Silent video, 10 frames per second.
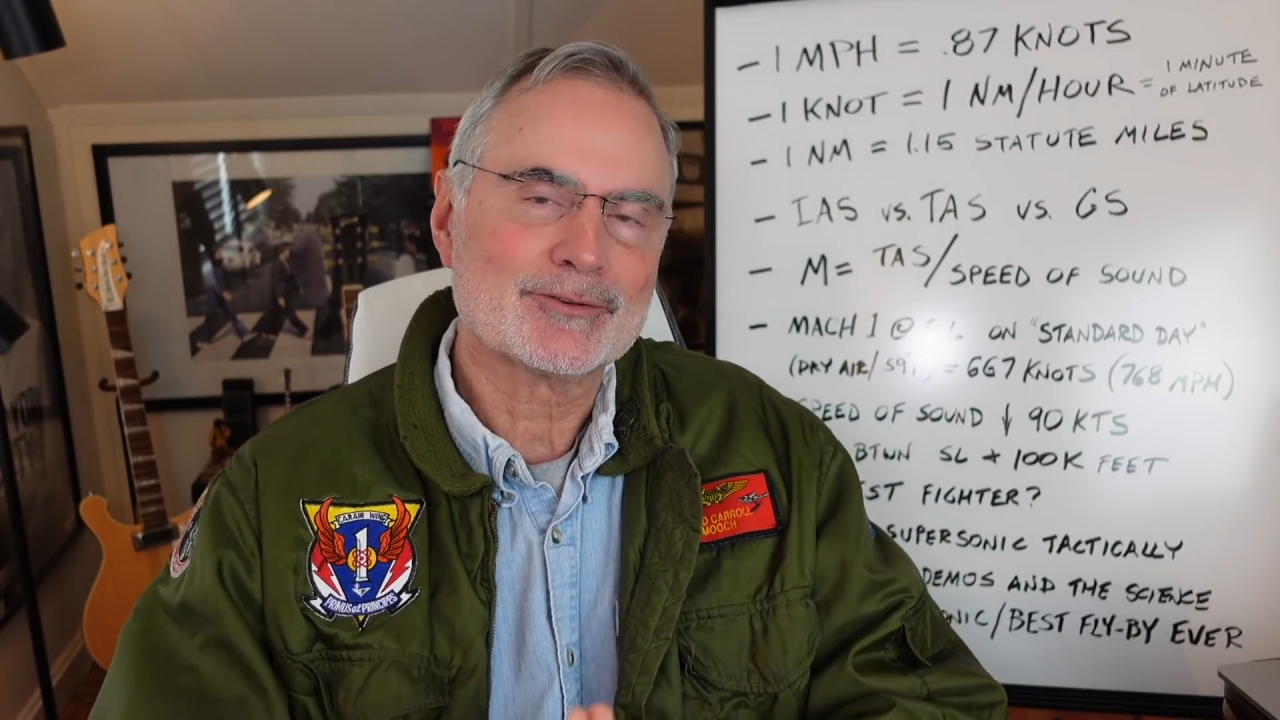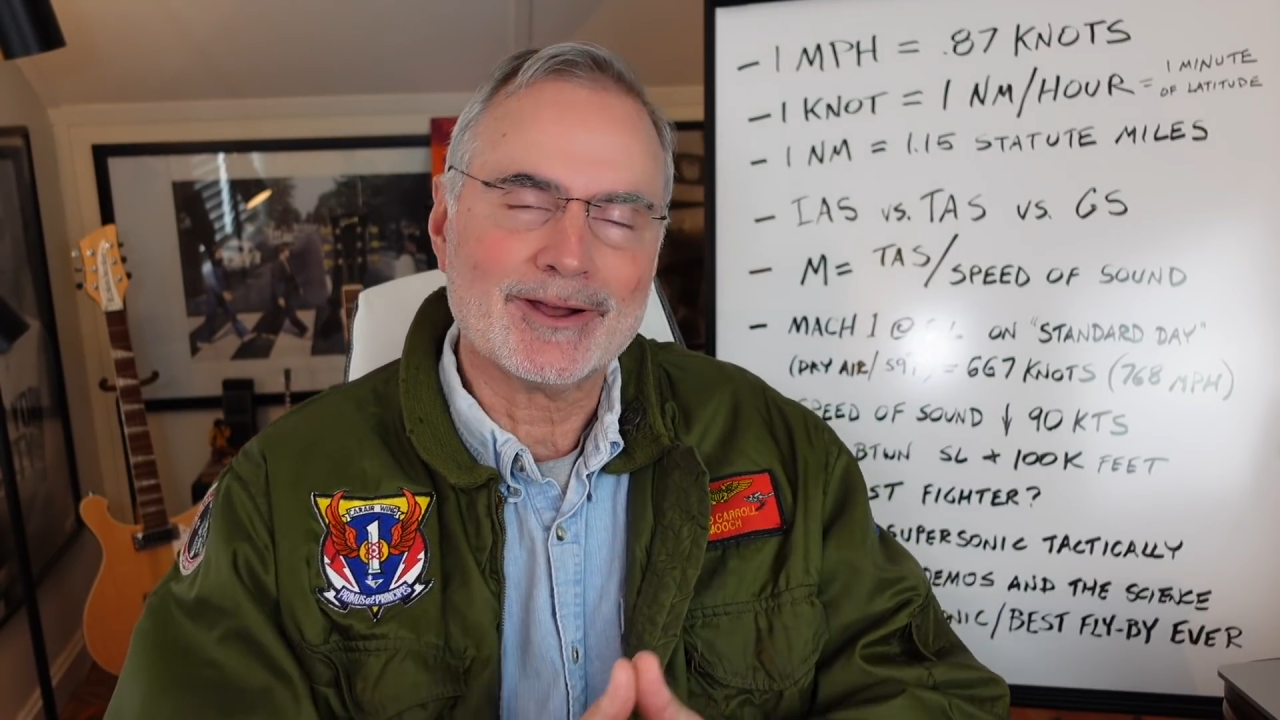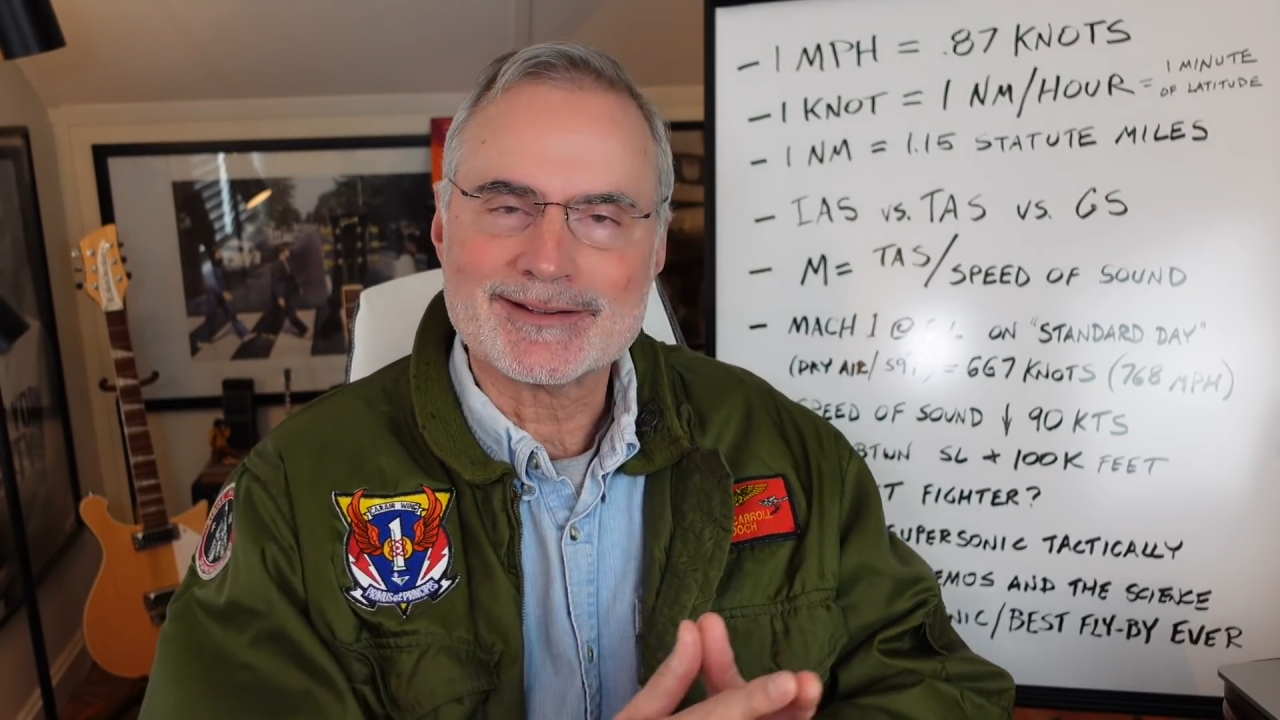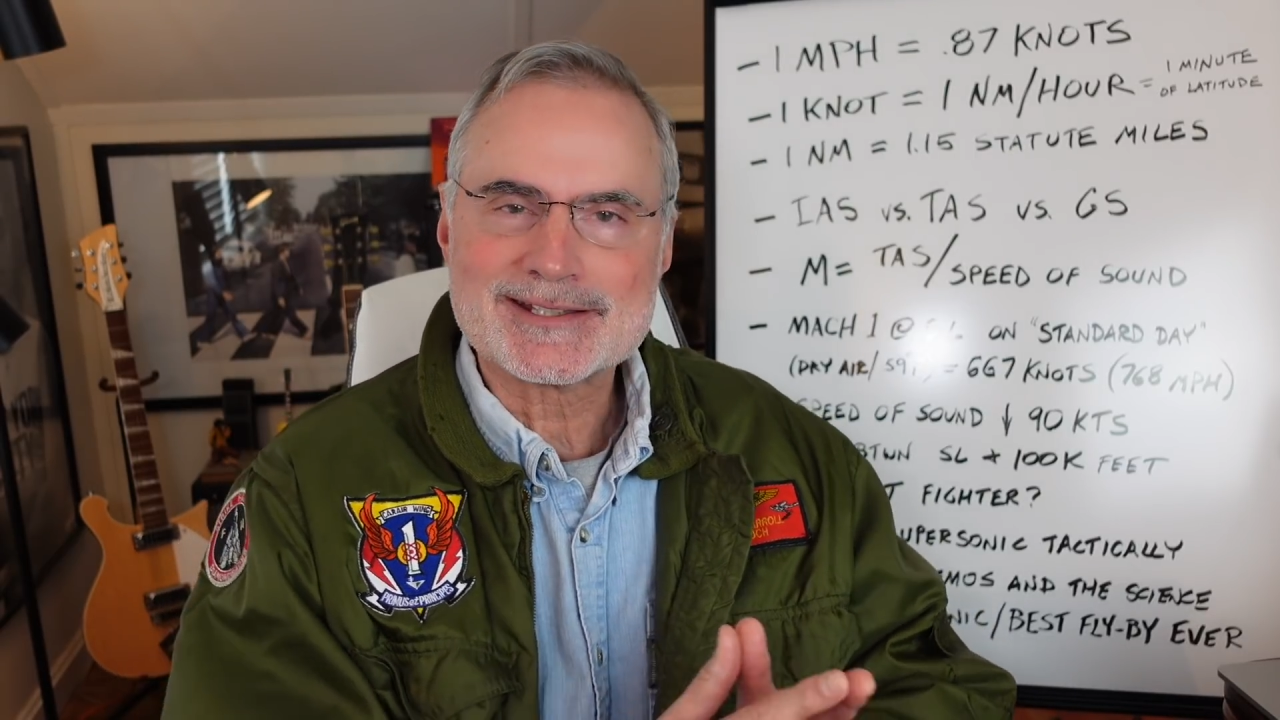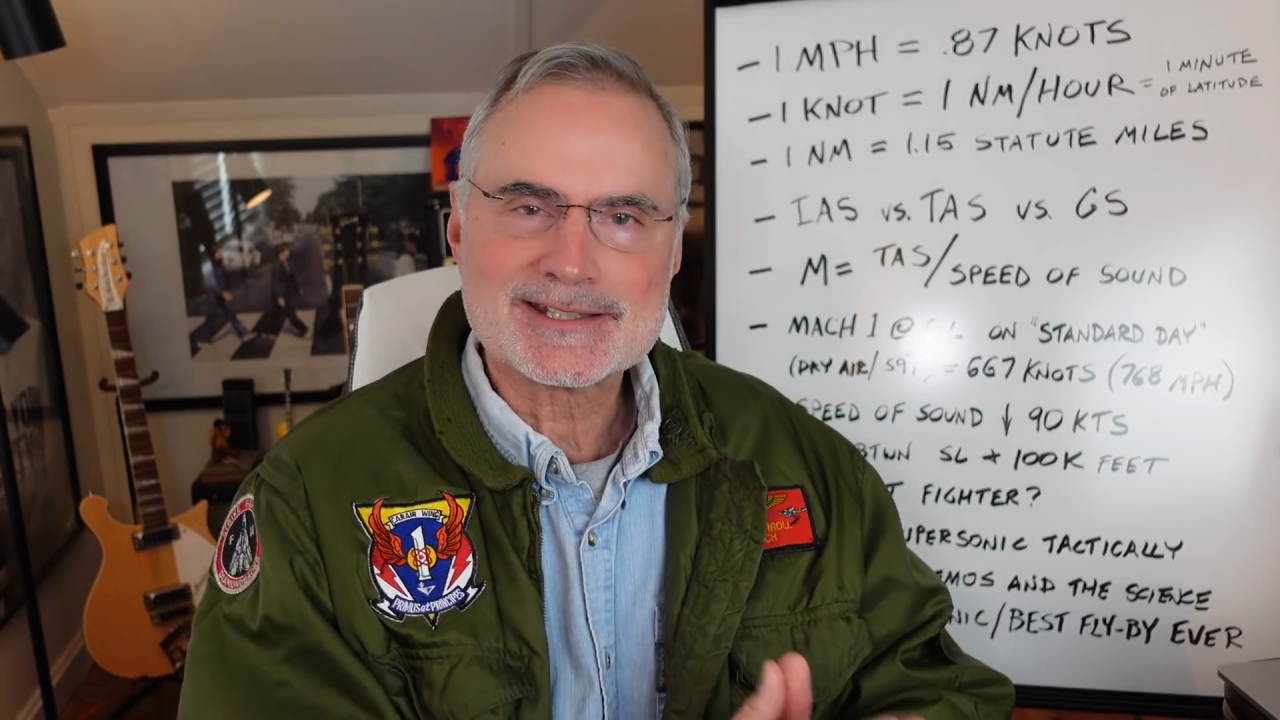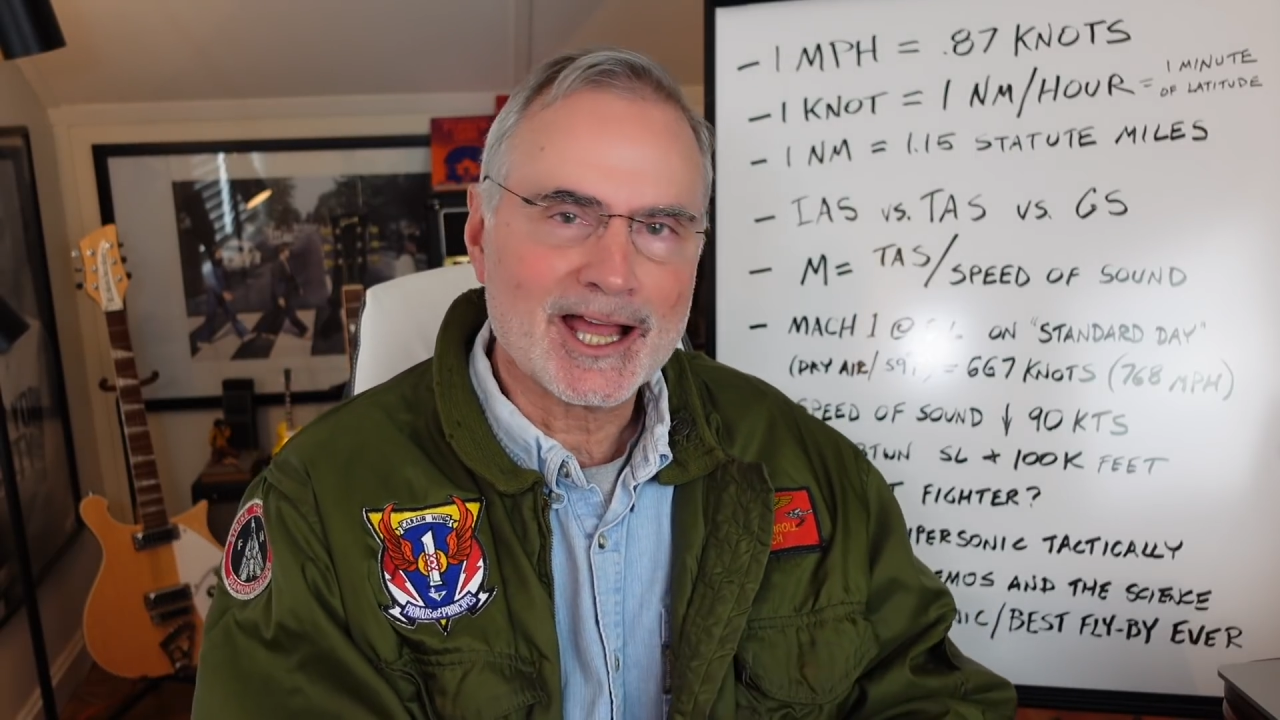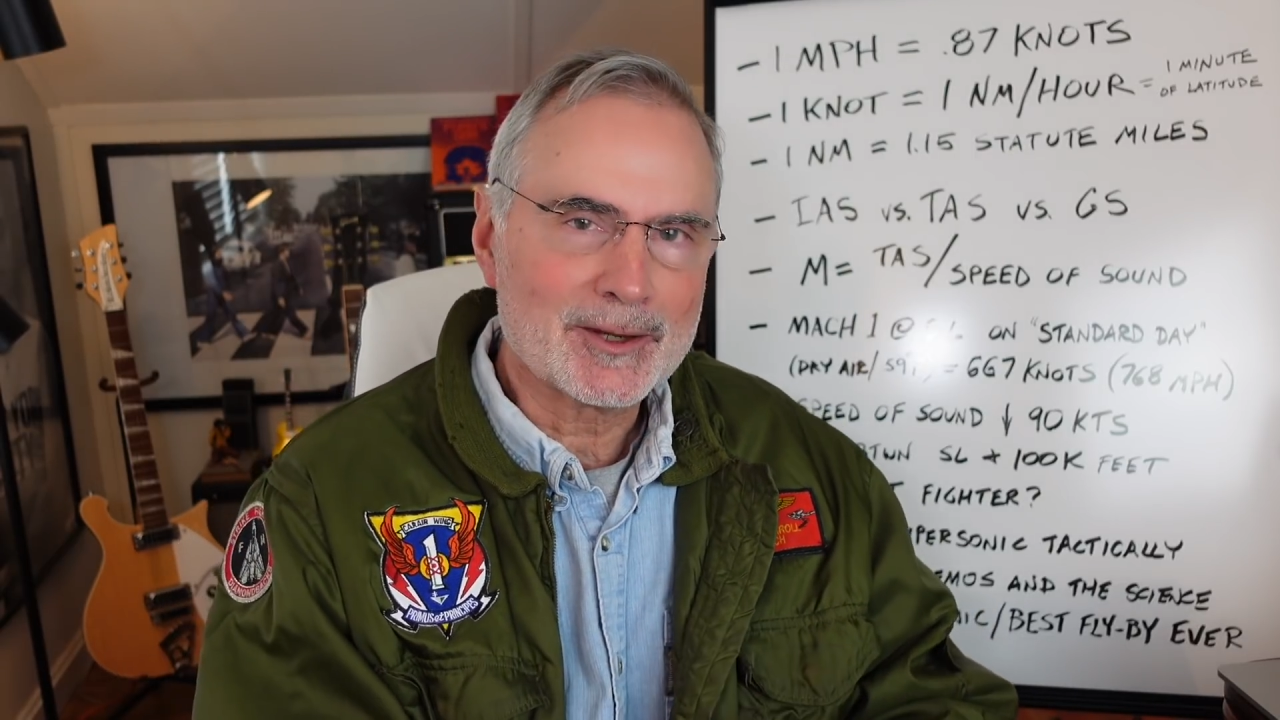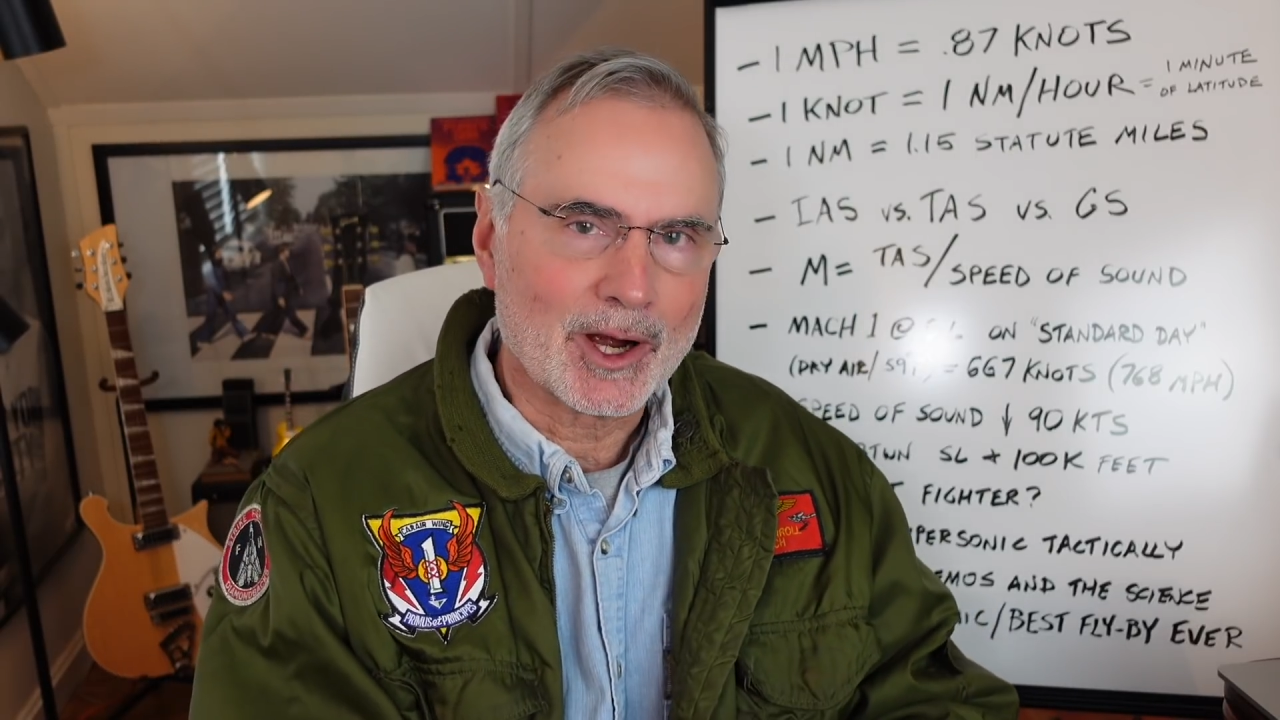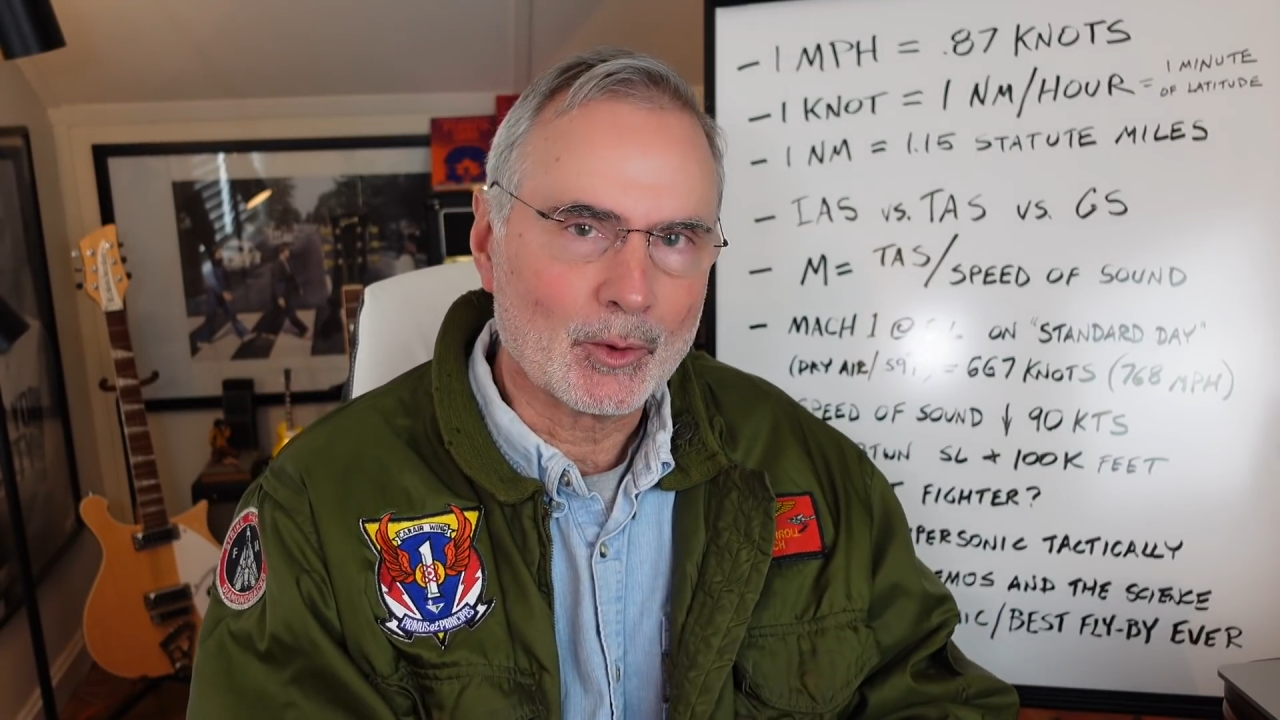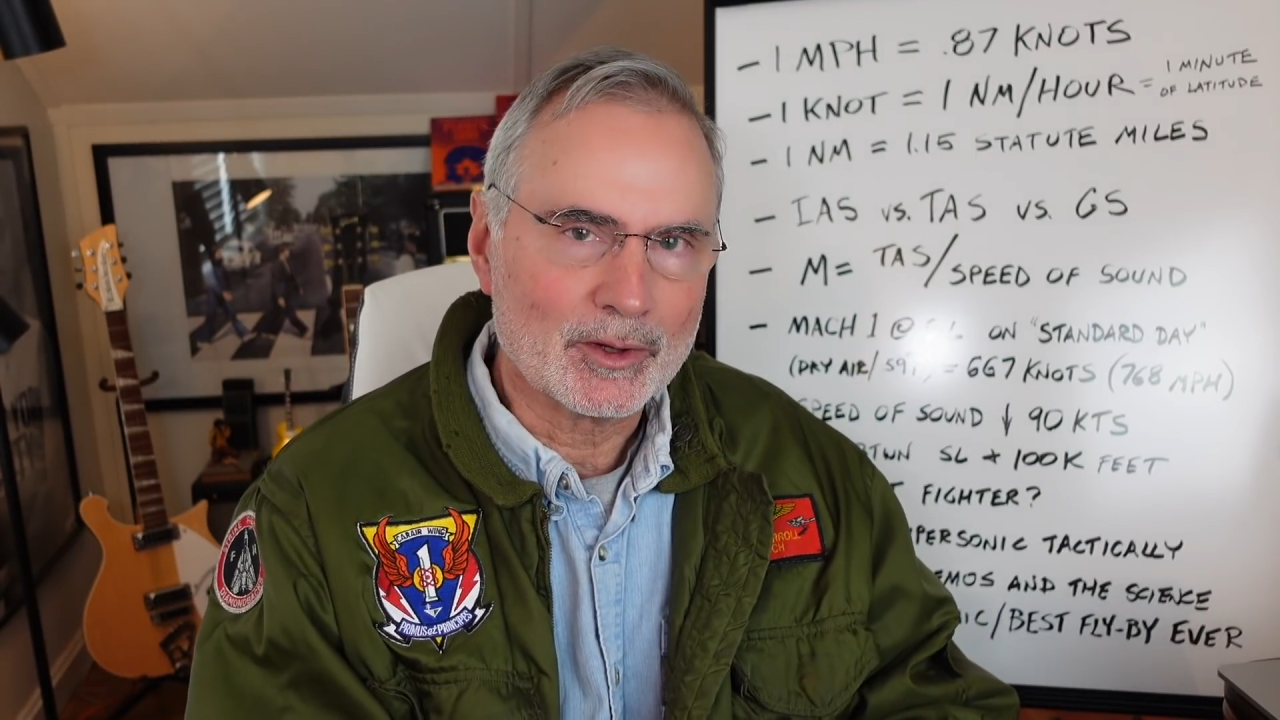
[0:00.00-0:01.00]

of gone sidebar